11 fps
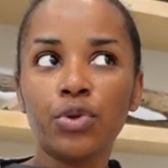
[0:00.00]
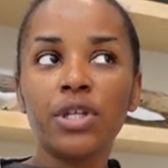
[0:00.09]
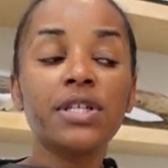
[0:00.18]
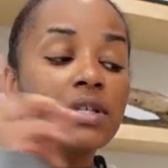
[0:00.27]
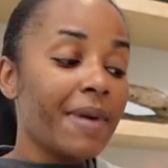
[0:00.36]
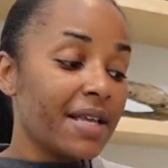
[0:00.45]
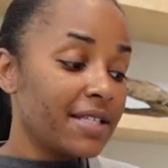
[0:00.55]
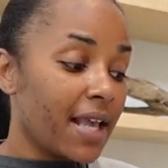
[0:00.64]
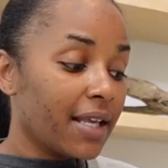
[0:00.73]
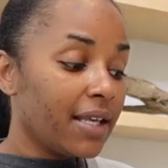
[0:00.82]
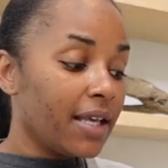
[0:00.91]
this is my
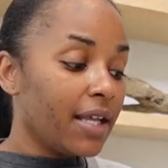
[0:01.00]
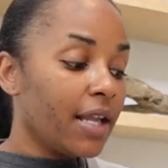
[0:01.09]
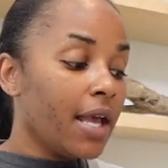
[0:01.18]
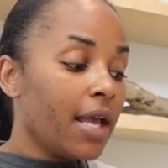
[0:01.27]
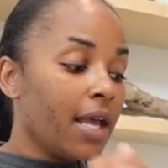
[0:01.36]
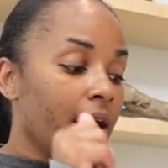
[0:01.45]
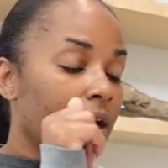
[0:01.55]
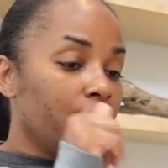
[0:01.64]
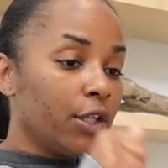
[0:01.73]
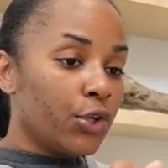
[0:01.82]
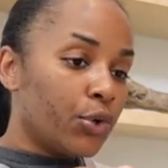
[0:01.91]
second
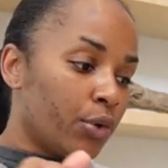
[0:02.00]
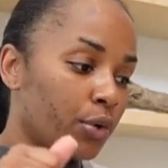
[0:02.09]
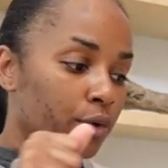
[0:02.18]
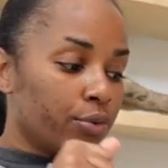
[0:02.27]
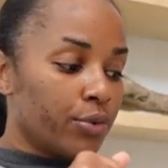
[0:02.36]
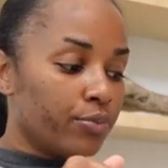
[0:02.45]
little,